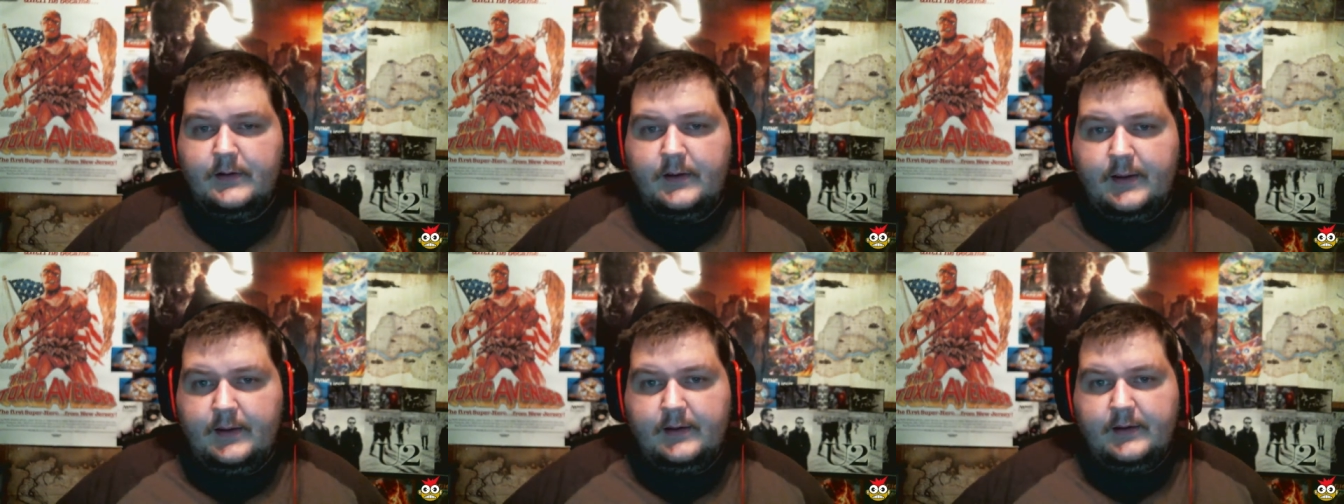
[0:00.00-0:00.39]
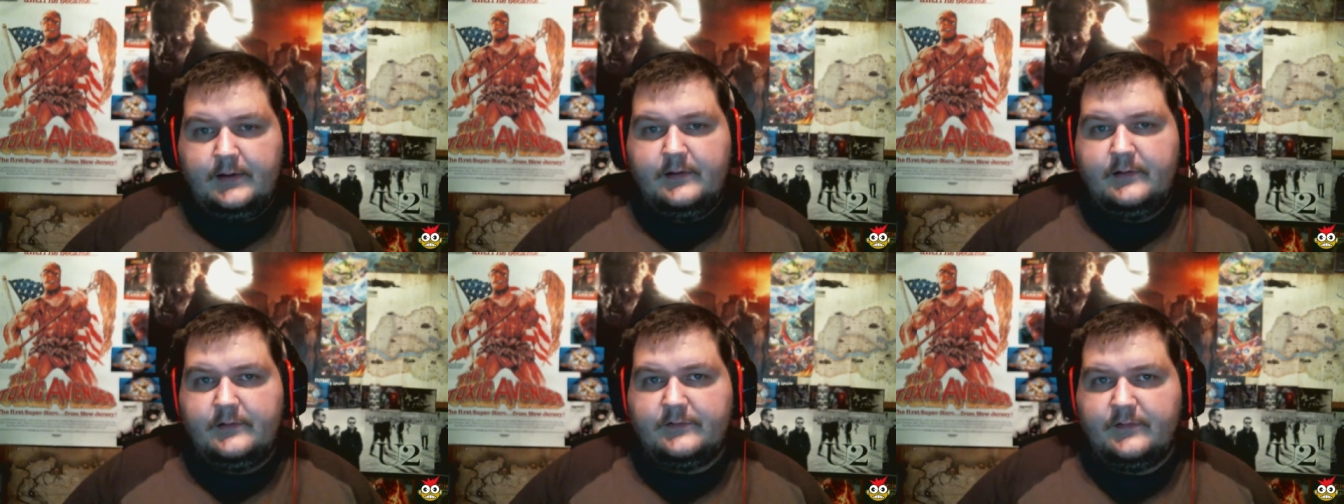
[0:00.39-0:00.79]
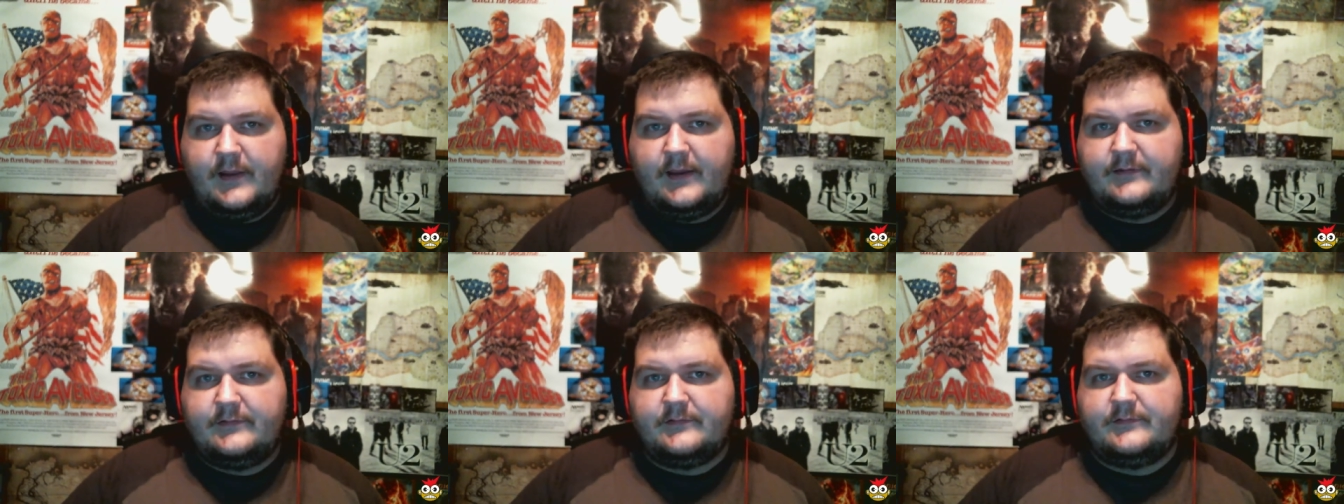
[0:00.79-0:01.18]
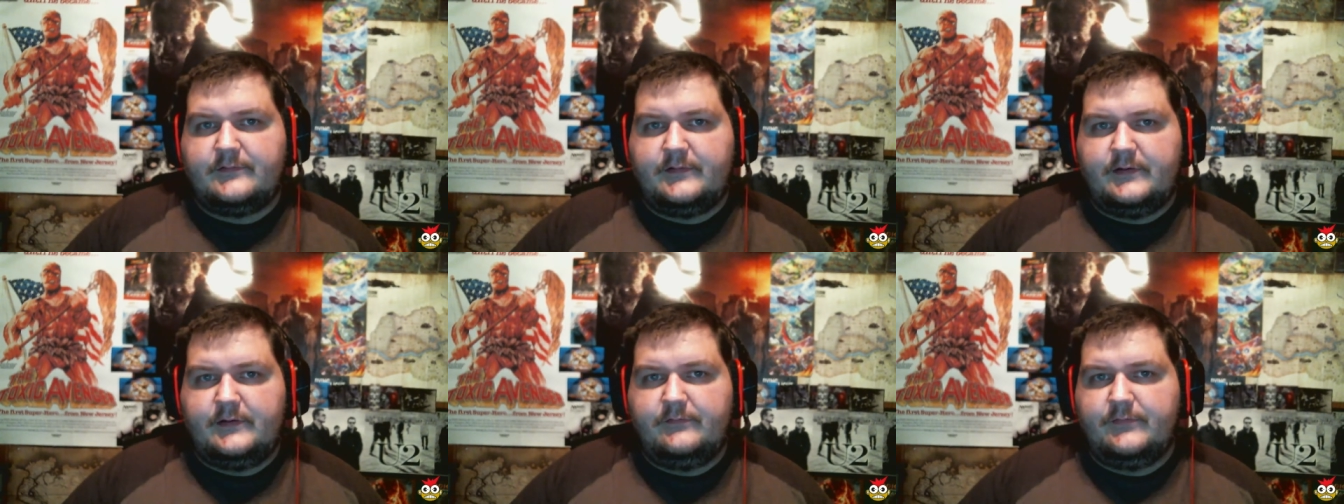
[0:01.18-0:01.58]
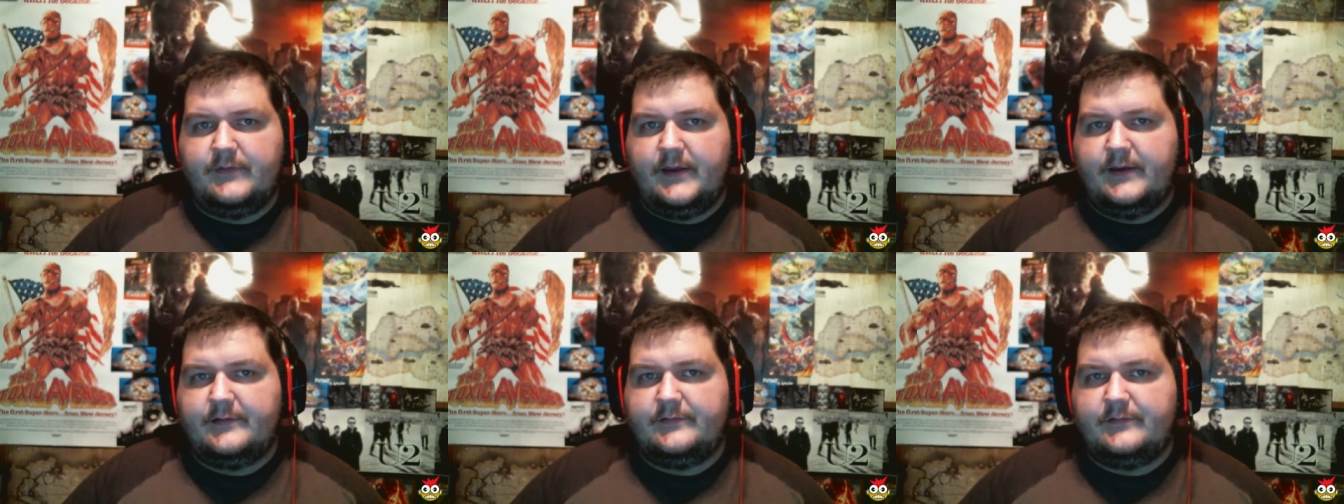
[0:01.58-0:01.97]
it, it's nice to see
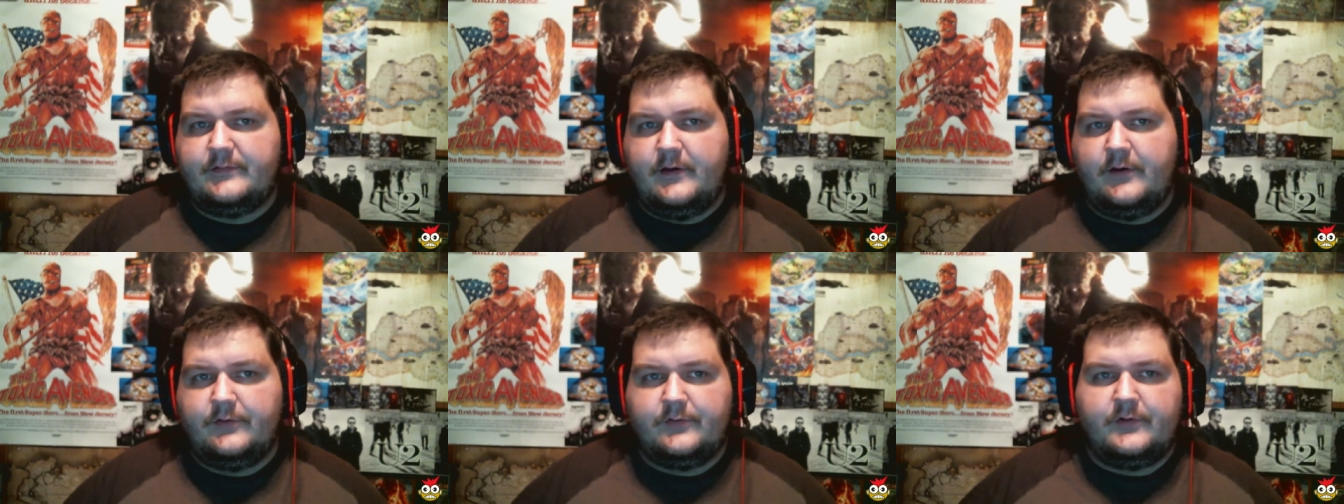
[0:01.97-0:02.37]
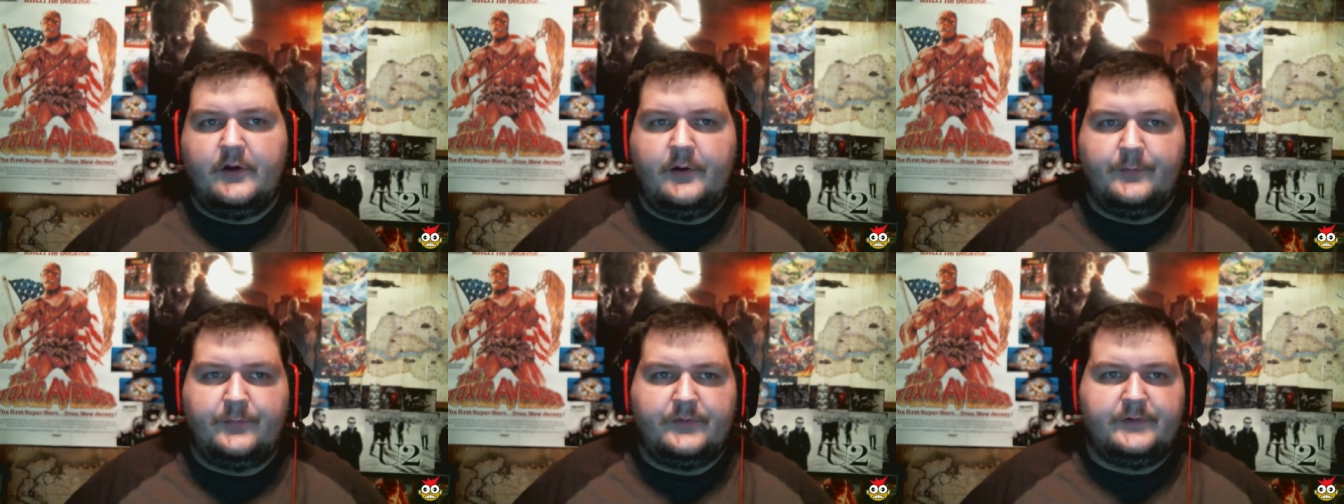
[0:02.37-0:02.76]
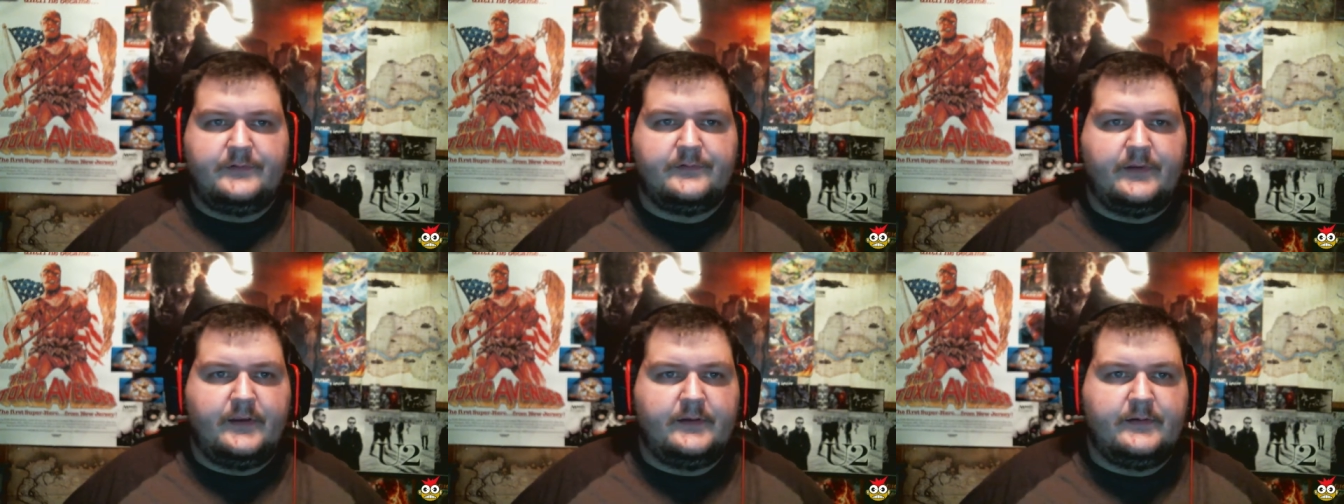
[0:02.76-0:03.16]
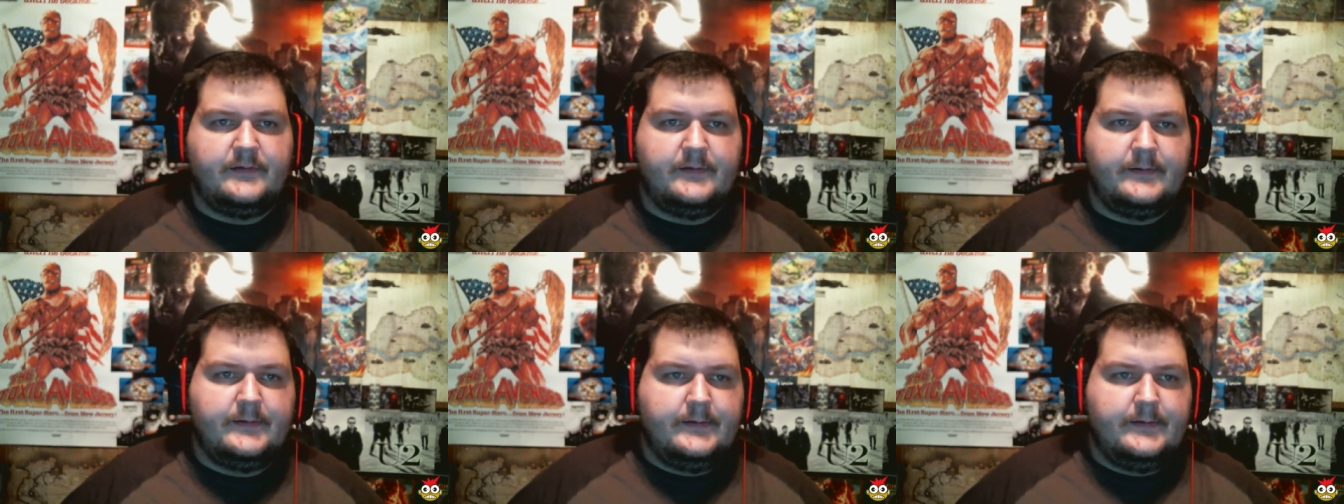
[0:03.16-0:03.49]
that other companies like